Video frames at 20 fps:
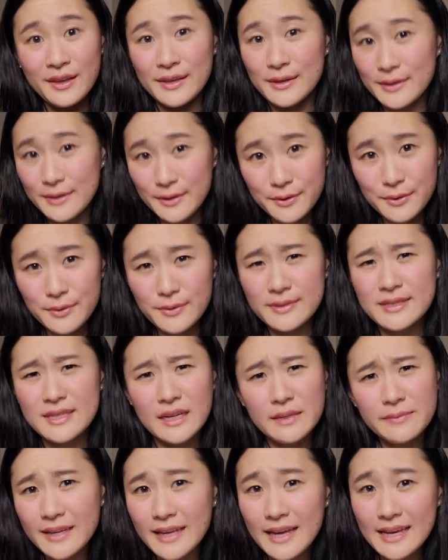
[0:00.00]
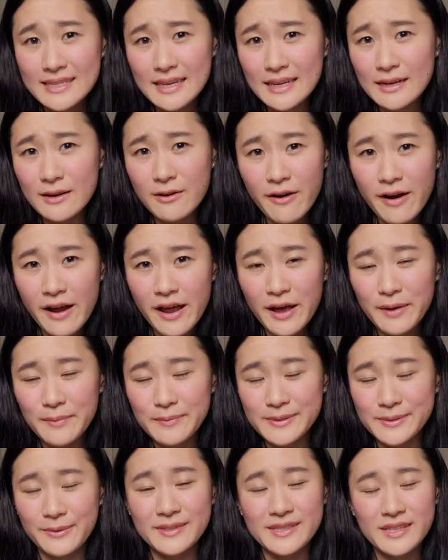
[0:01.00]
you know, your stomach has any
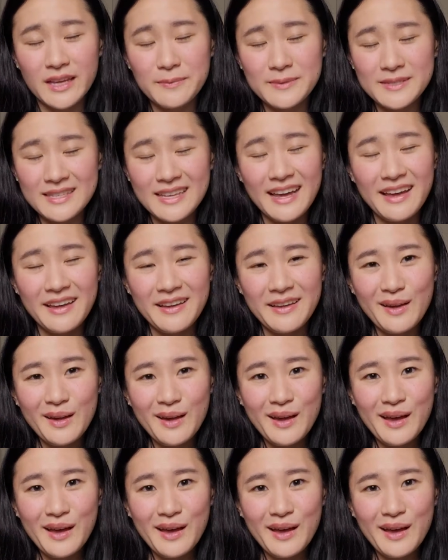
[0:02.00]
cramps or it's upset.